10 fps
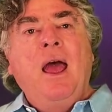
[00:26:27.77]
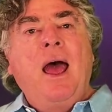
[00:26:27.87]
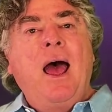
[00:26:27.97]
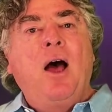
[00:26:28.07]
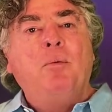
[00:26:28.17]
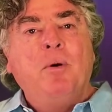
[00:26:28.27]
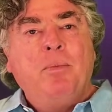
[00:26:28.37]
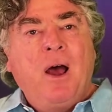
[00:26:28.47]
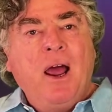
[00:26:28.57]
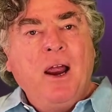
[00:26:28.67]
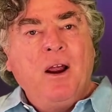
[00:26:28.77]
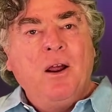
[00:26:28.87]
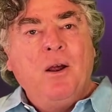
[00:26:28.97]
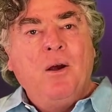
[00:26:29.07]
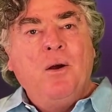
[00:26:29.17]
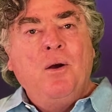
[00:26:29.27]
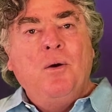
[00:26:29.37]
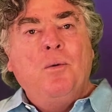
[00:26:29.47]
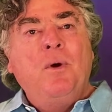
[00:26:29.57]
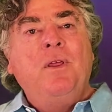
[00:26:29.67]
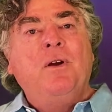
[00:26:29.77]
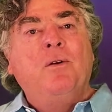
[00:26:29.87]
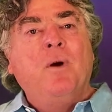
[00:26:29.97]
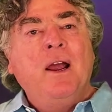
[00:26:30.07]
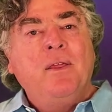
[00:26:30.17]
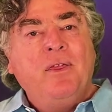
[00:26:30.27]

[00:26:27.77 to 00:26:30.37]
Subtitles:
Albert Pike, one of the great